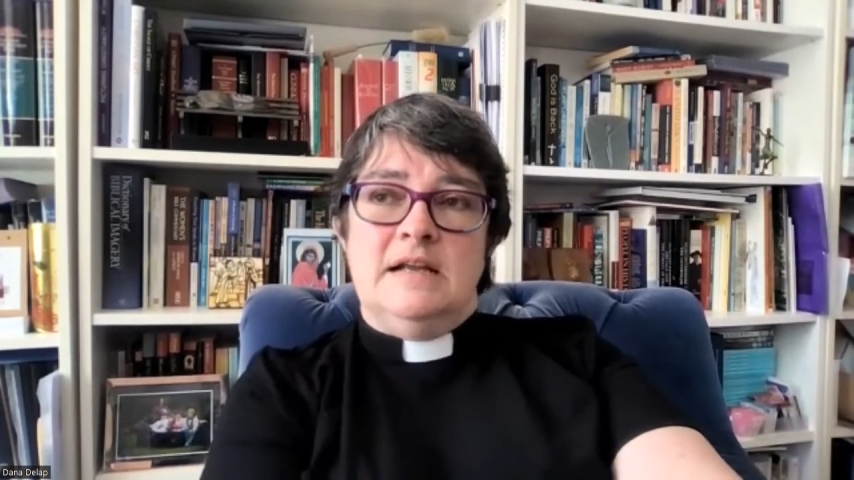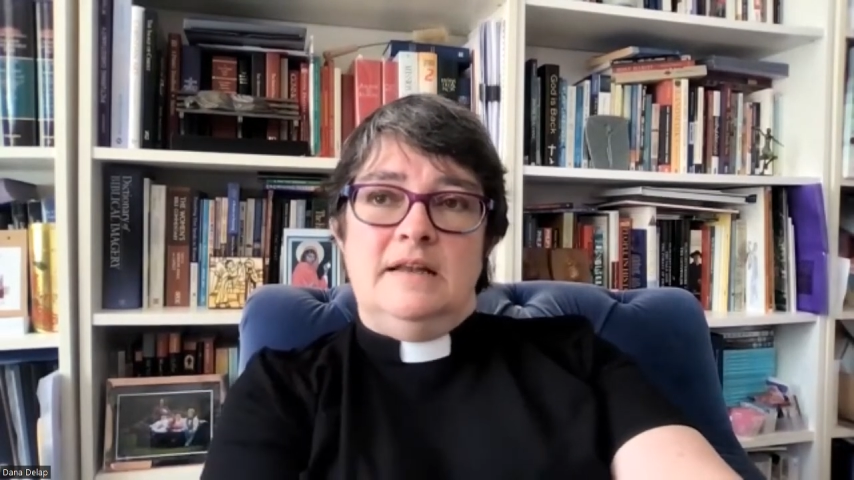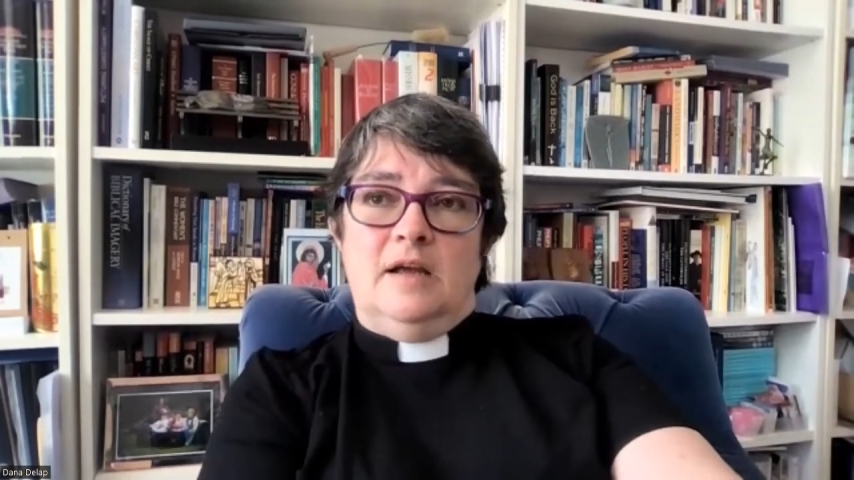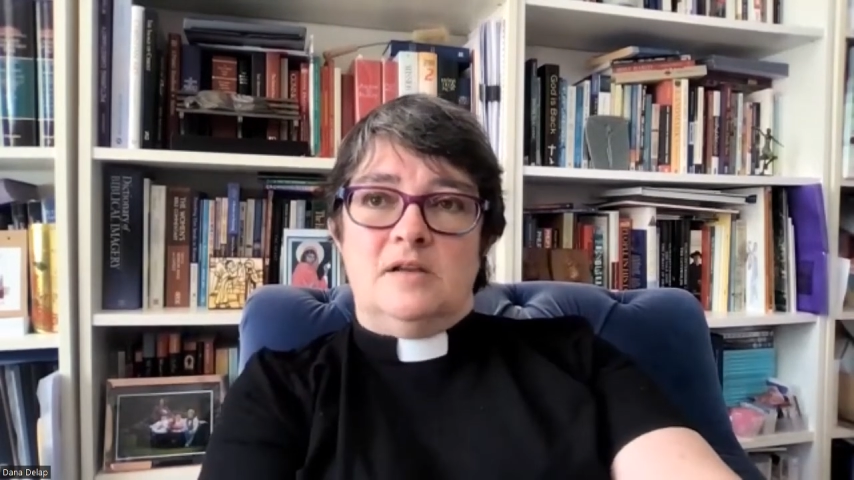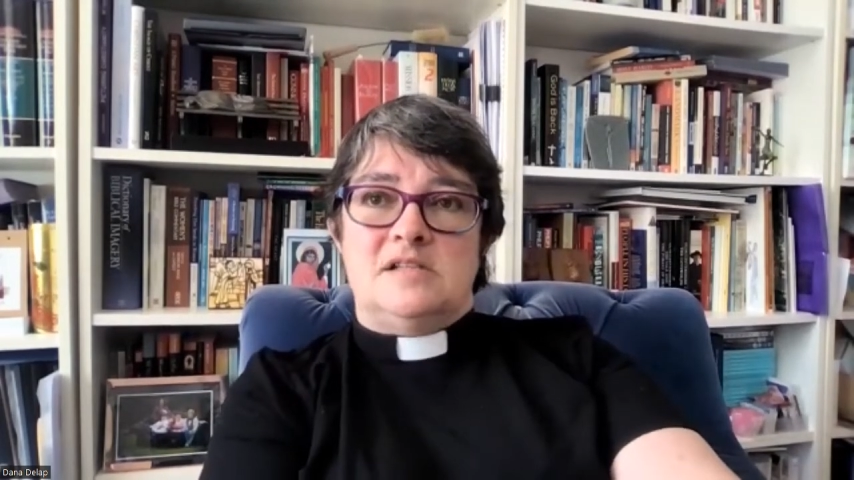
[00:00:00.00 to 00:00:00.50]

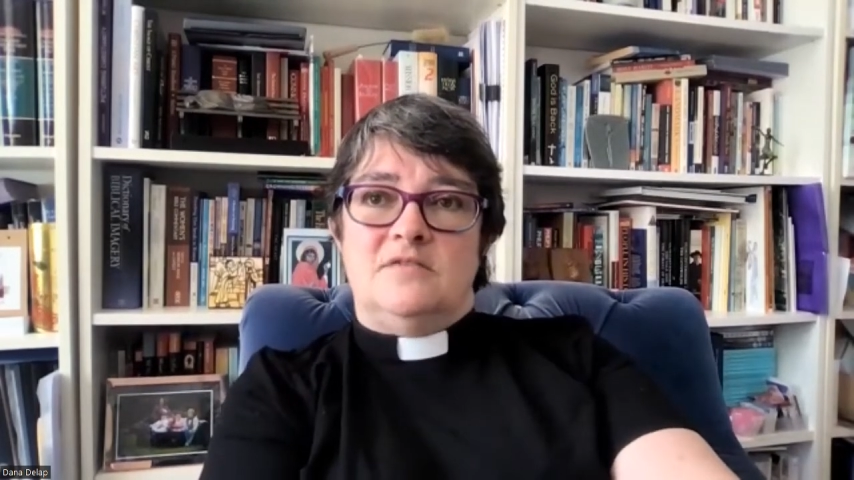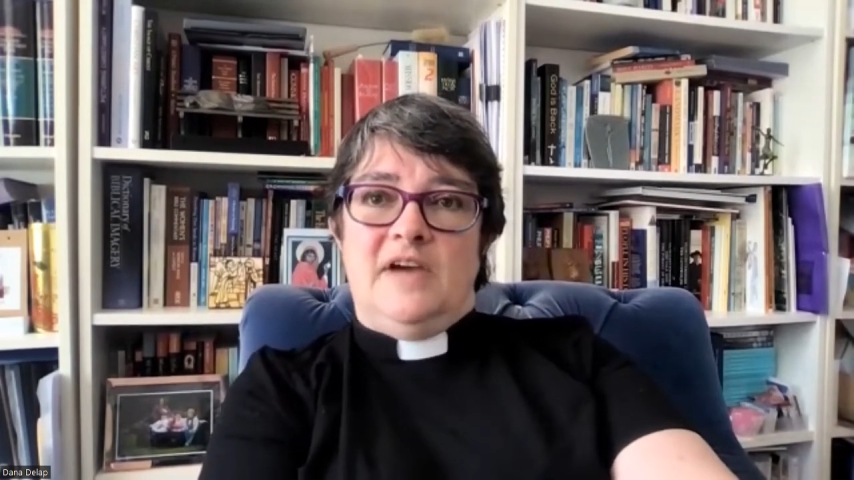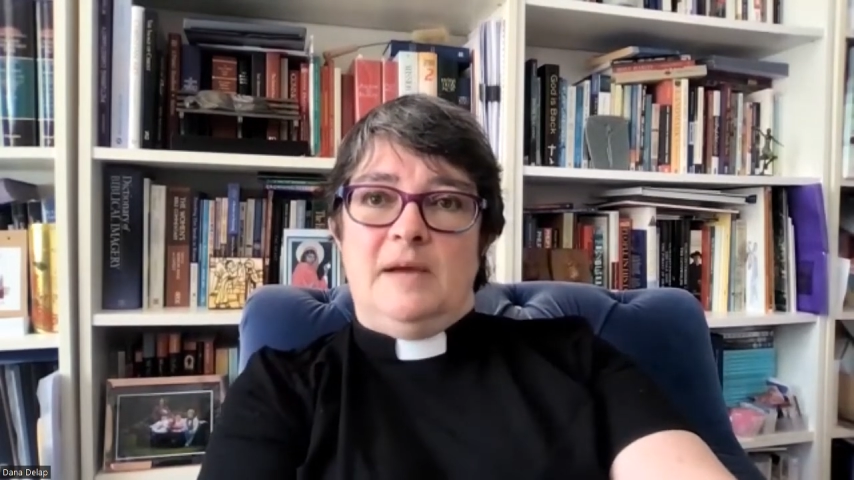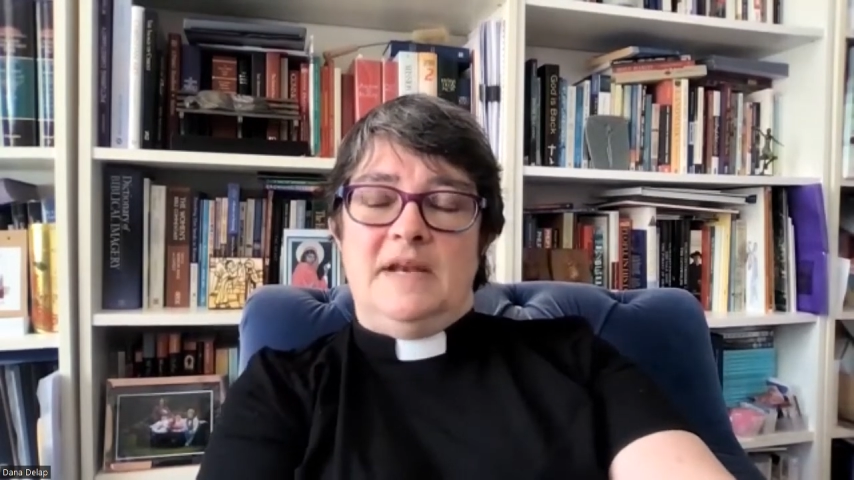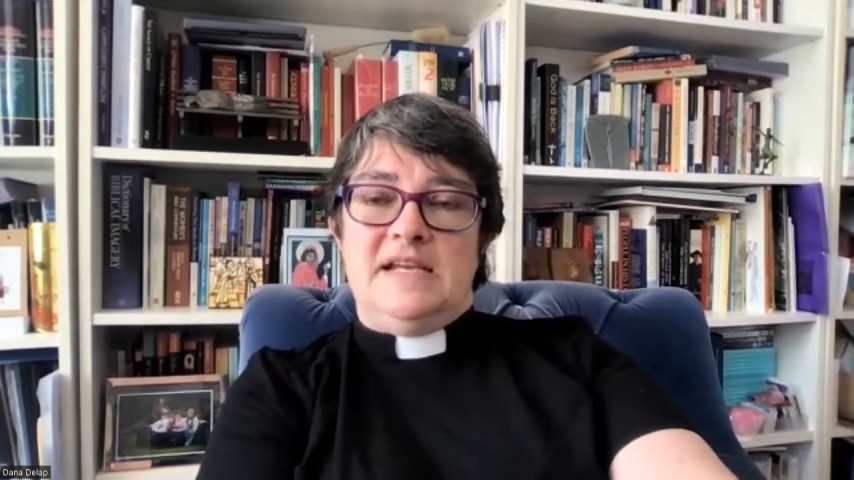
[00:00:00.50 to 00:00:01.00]
lots of
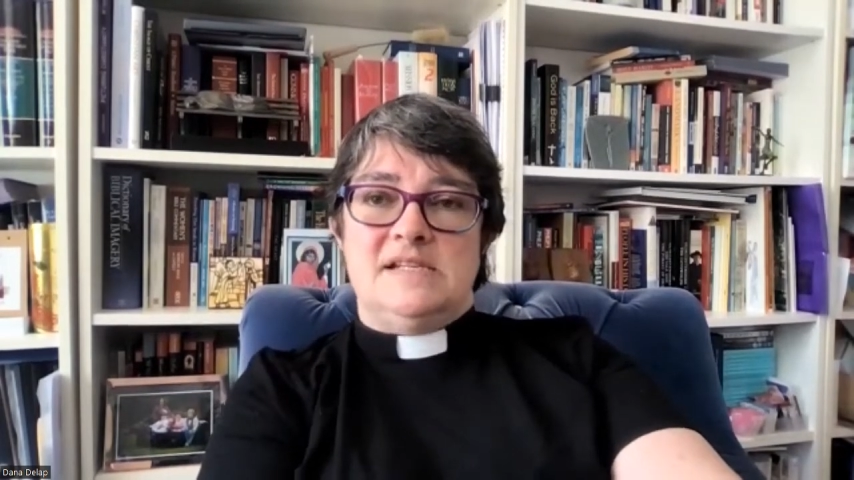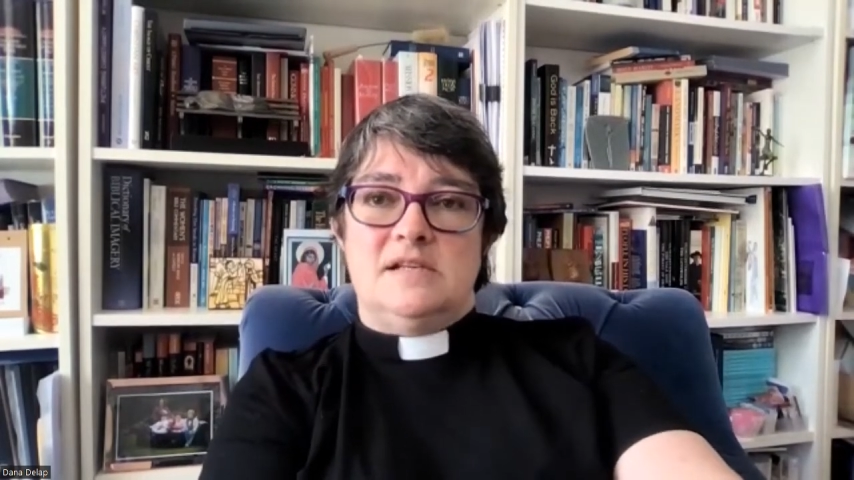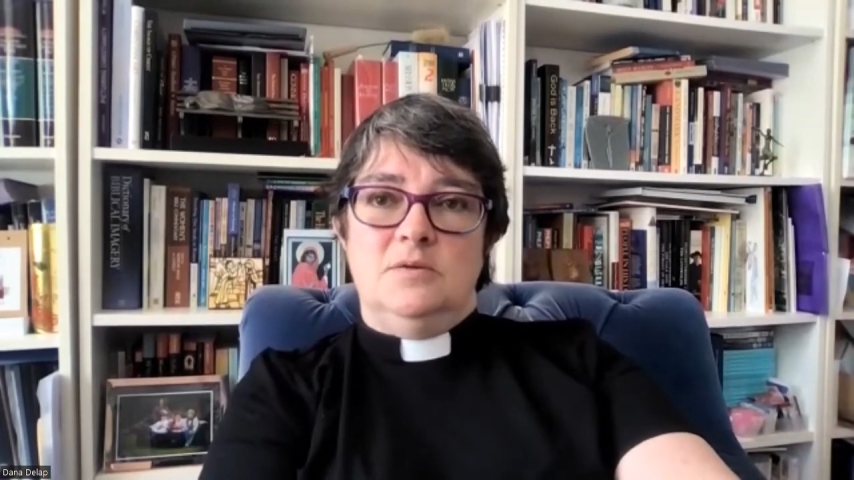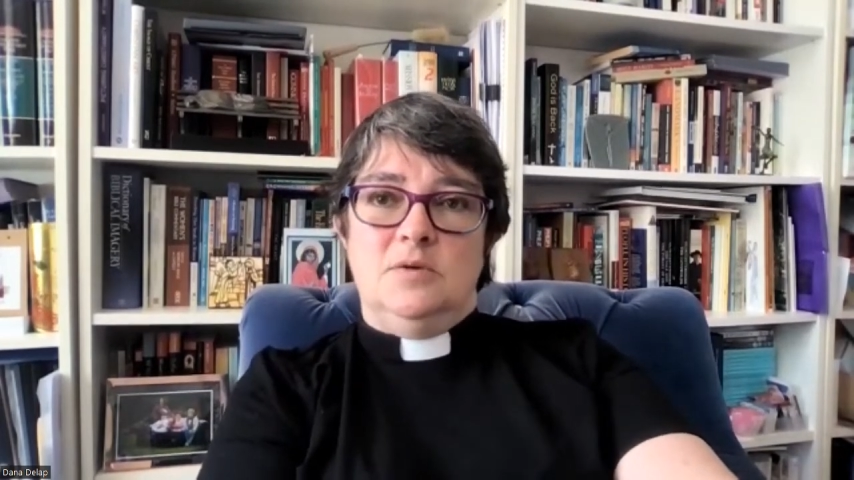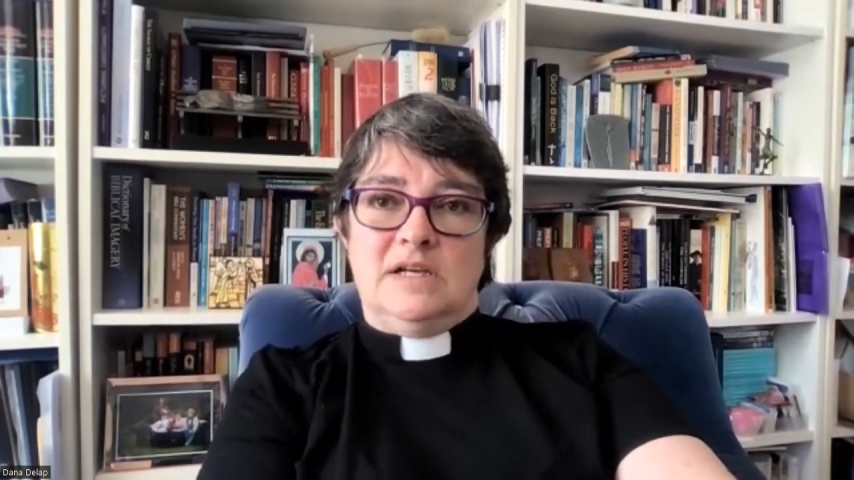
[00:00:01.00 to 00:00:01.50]
families who